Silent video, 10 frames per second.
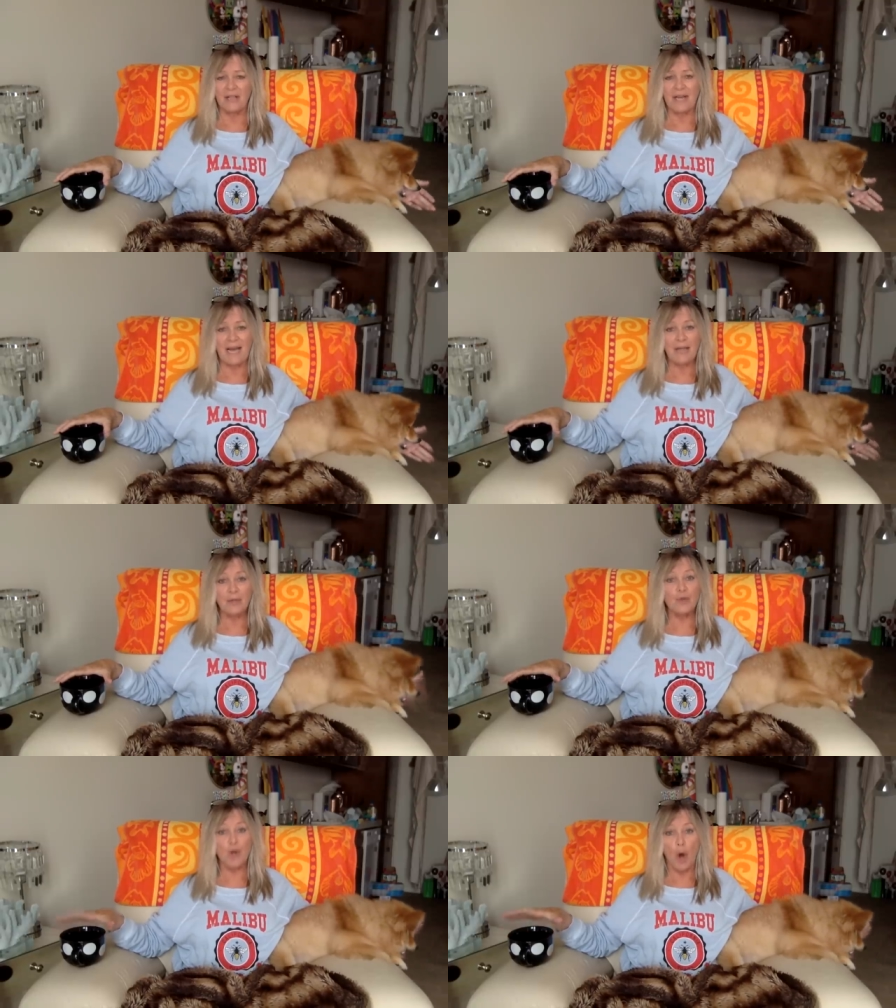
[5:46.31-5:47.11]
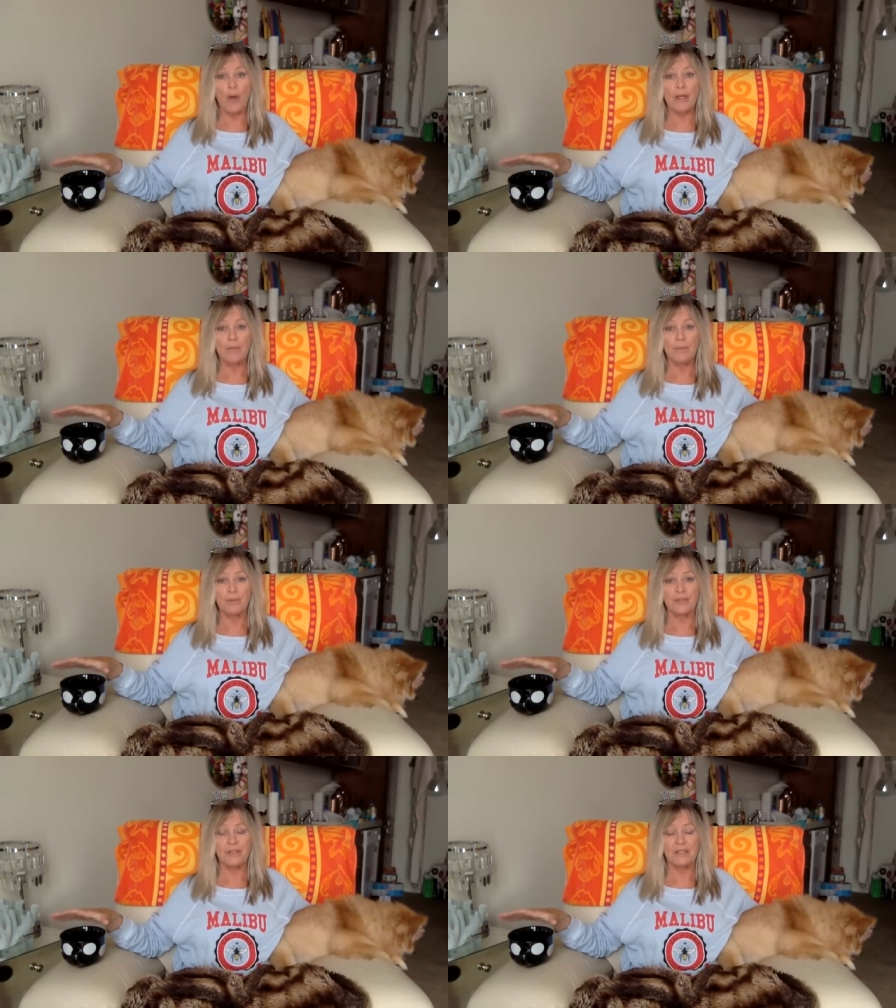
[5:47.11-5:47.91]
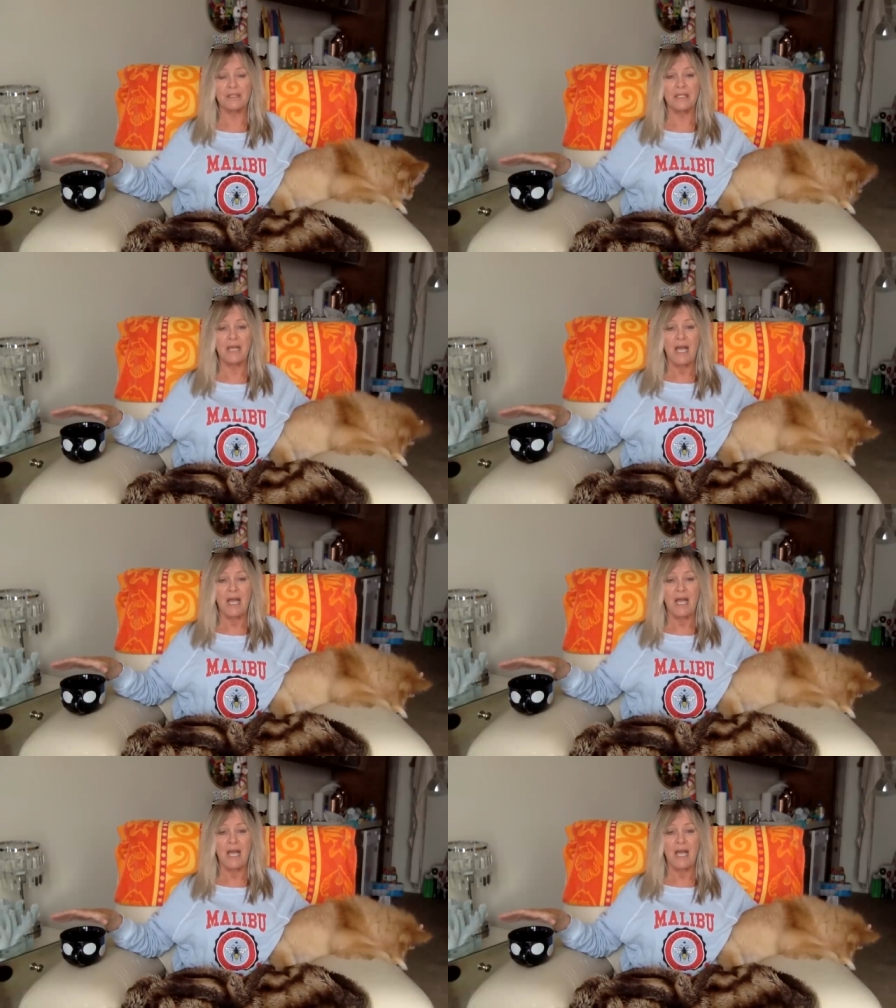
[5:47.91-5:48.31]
Now, I don't know him personally,